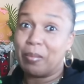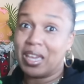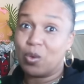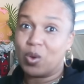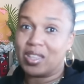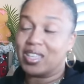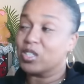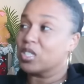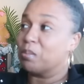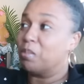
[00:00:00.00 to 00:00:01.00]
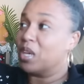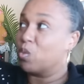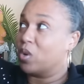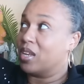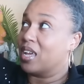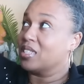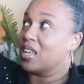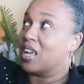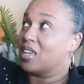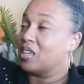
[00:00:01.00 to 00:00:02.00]
big one. There's a big one that's
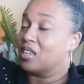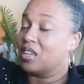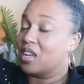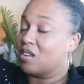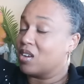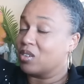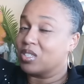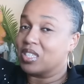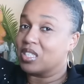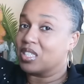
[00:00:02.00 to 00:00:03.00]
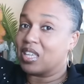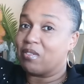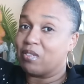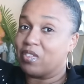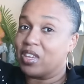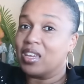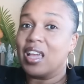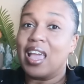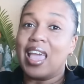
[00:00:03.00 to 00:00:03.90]
like, I don't know, six, seven feet.